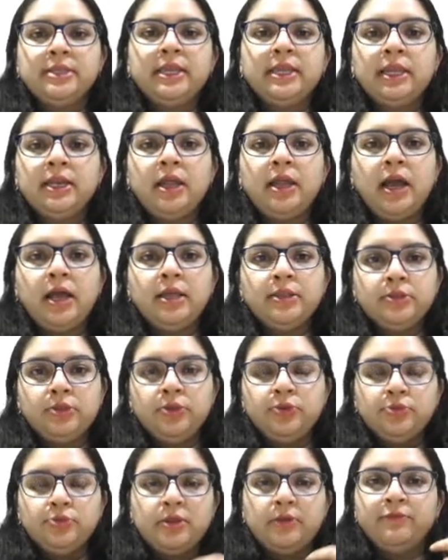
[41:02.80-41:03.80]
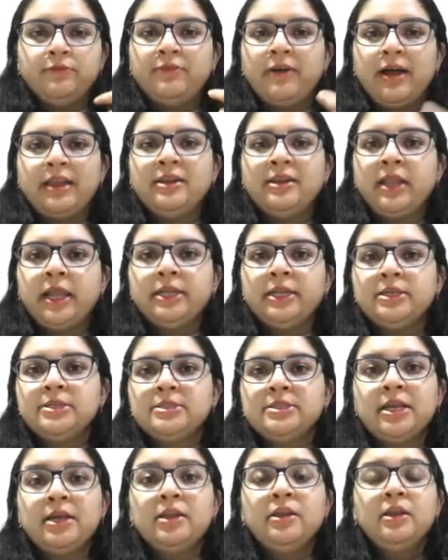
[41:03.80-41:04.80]
they can ask you, some
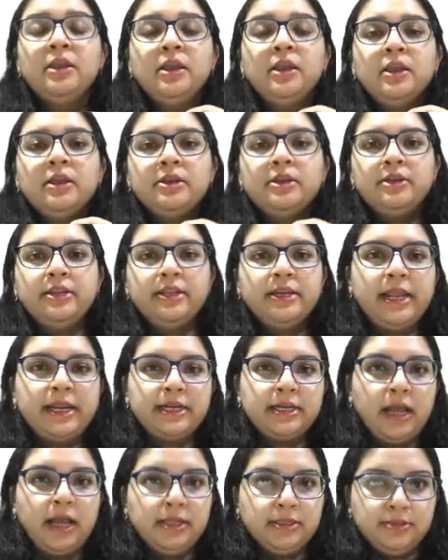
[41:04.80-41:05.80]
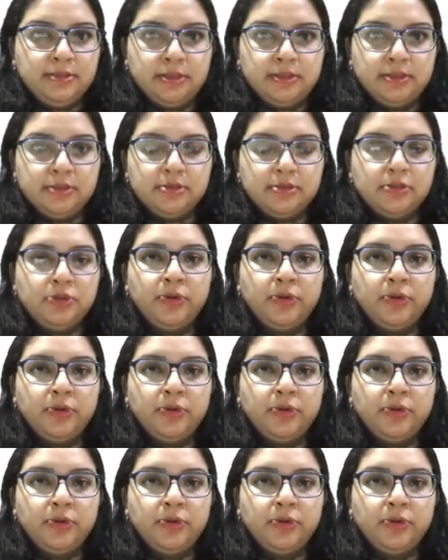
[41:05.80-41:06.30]
one-liners are direct answers.